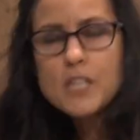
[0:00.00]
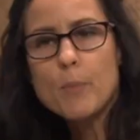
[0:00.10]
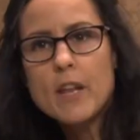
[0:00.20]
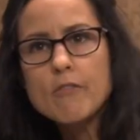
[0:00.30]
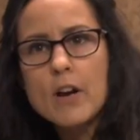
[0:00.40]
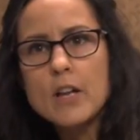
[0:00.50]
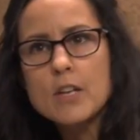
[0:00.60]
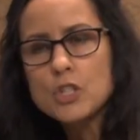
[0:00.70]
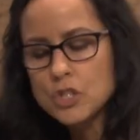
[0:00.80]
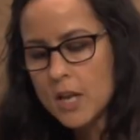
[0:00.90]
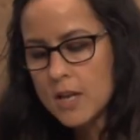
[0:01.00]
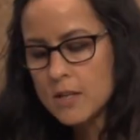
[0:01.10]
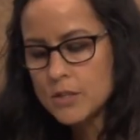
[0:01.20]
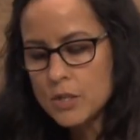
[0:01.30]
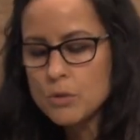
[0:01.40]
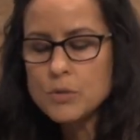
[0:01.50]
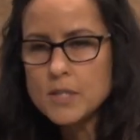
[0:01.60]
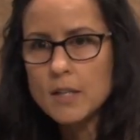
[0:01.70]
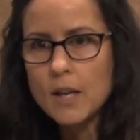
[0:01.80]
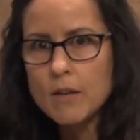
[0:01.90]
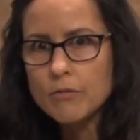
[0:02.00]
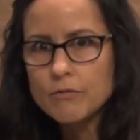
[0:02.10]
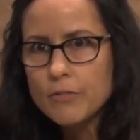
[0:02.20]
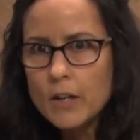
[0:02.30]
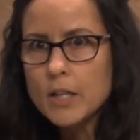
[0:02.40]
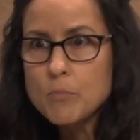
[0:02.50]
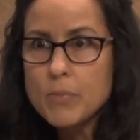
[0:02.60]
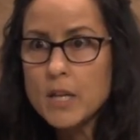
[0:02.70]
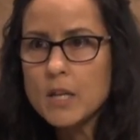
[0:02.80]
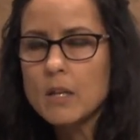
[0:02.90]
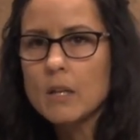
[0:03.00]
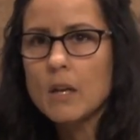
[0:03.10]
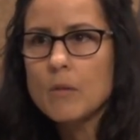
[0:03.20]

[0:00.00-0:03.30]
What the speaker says: best way to varnish is using a fairly big